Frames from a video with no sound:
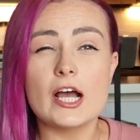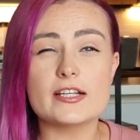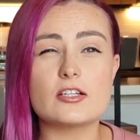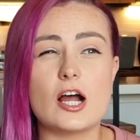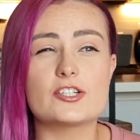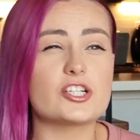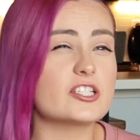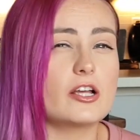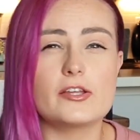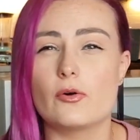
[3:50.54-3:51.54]
I saw, I just
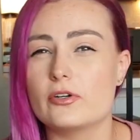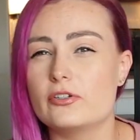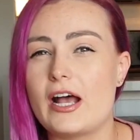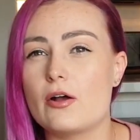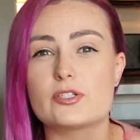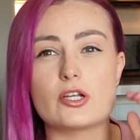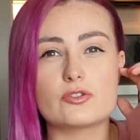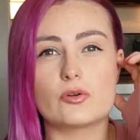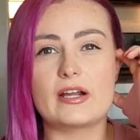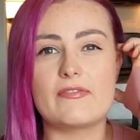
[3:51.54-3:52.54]
saw the order now. I'm so
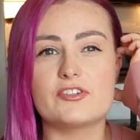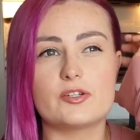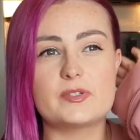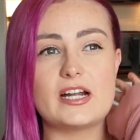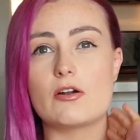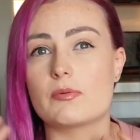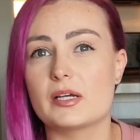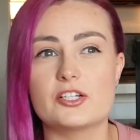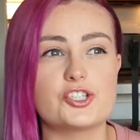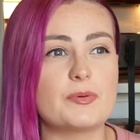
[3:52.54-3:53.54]
sorry. I haven't shipped it out. I'm
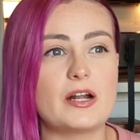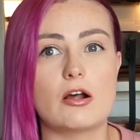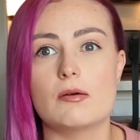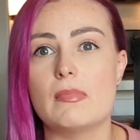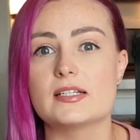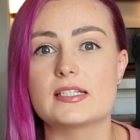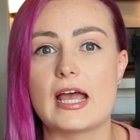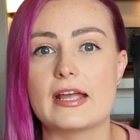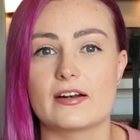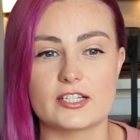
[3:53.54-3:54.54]
going to ship it out on
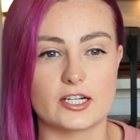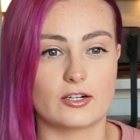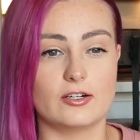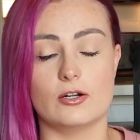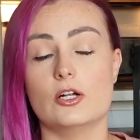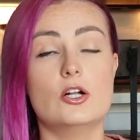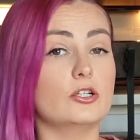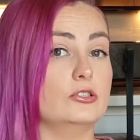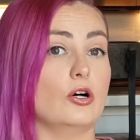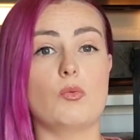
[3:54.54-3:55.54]
Monday. And I was like, girl,
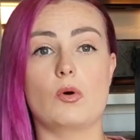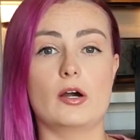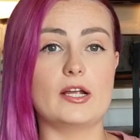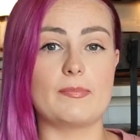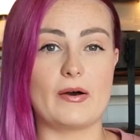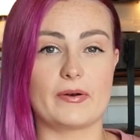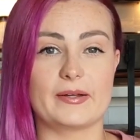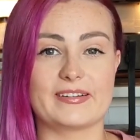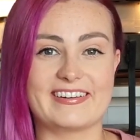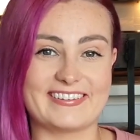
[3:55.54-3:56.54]
don't worry about
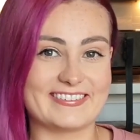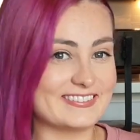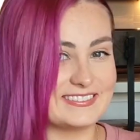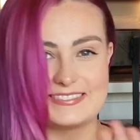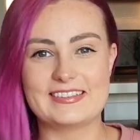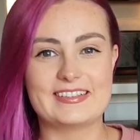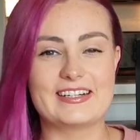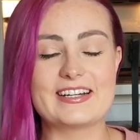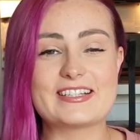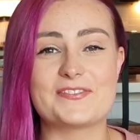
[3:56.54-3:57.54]
it. Like,
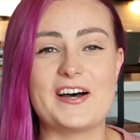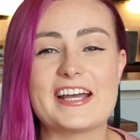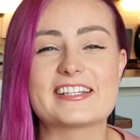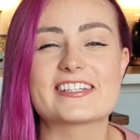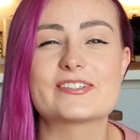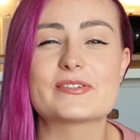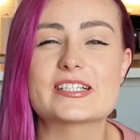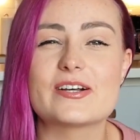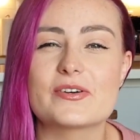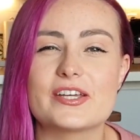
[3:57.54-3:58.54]
it's fine. Like she was
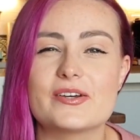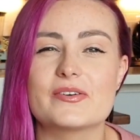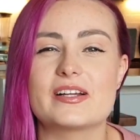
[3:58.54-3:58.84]
so cute.